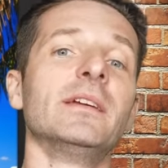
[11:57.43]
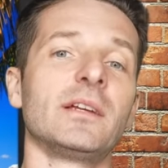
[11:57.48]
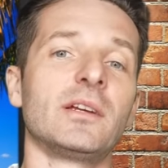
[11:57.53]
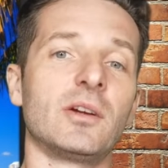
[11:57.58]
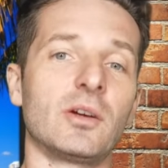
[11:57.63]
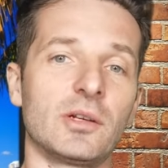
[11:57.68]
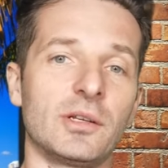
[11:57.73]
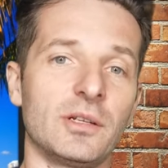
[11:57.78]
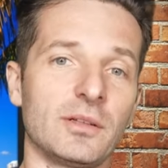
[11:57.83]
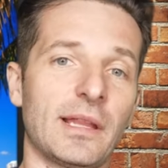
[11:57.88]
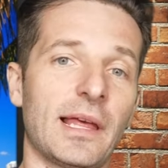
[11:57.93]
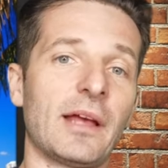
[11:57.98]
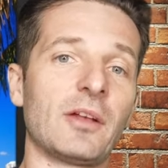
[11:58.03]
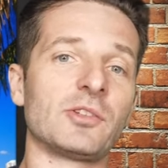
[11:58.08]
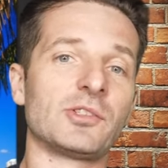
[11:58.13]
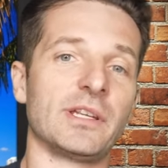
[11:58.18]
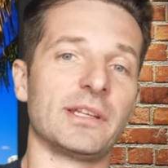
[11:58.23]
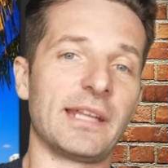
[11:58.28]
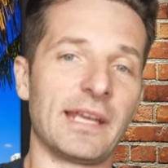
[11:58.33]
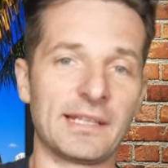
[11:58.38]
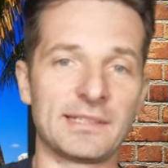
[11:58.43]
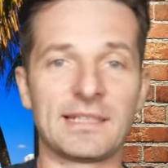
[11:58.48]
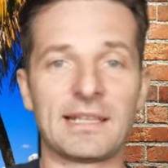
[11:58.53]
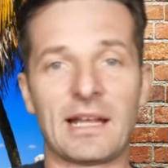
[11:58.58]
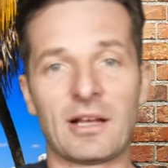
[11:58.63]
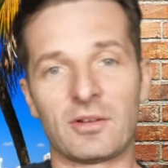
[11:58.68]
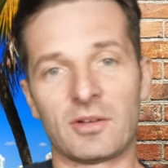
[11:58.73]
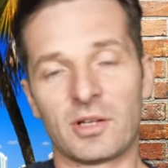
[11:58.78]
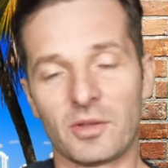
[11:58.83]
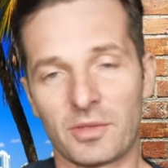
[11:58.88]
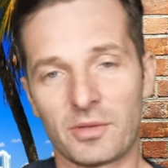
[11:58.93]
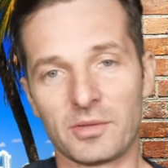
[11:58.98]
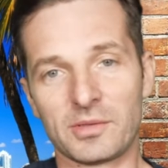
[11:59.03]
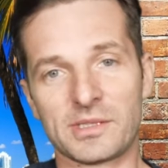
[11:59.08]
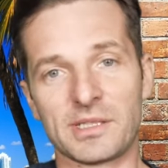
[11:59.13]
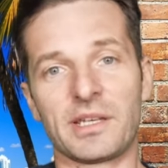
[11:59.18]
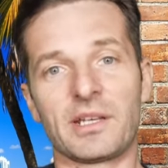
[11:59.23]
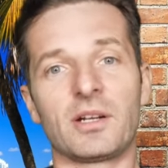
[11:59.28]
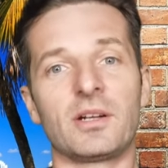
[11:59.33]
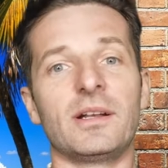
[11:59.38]
go to your lounge, then exit out, go through
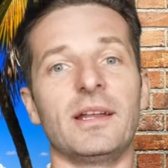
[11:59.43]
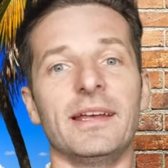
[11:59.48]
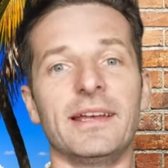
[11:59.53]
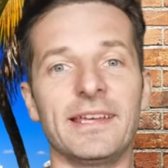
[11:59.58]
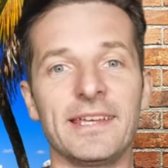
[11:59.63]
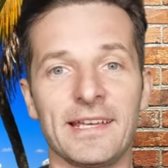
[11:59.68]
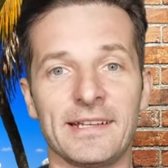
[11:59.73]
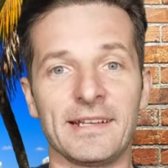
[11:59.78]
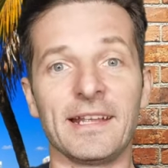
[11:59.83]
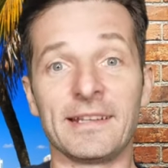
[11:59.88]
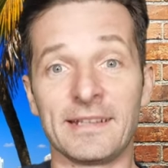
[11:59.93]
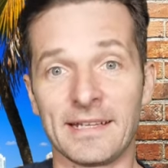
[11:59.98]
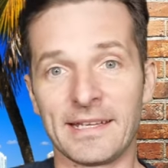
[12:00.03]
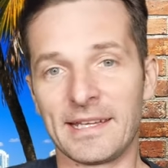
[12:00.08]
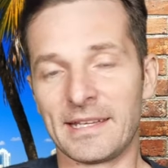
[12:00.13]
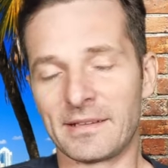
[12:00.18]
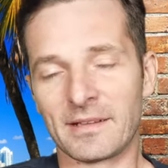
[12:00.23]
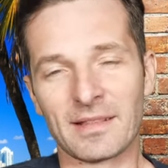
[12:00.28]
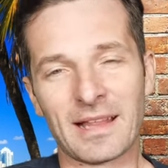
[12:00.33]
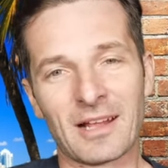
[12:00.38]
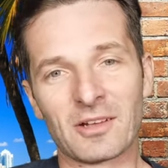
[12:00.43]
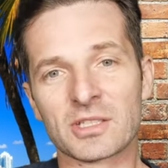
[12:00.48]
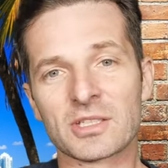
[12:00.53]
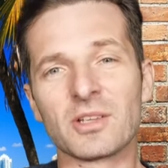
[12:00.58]
security again, and again the lounge.